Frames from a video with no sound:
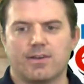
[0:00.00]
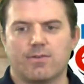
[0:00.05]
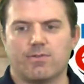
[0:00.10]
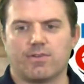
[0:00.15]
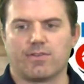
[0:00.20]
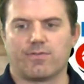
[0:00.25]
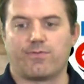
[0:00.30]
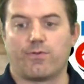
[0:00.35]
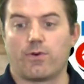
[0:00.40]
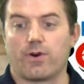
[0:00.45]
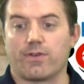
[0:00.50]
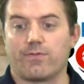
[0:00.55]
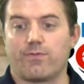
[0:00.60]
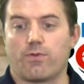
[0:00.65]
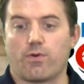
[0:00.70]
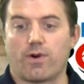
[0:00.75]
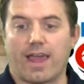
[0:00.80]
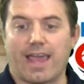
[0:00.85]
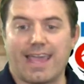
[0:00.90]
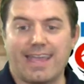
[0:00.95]
with a
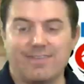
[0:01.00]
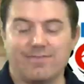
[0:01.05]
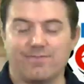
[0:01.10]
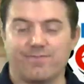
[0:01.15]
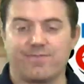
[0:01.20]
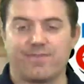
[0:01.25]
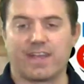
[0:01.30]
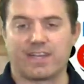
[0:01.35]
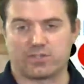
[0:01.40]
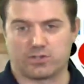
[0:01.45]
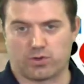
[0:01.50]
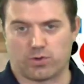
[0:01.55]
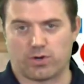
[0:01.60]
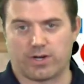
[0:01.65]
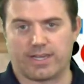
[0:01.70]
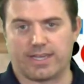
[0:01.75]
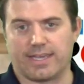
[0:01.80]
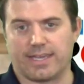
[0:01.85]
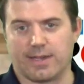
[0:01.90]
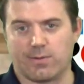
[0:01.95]
44-8
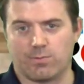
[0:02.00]
victory.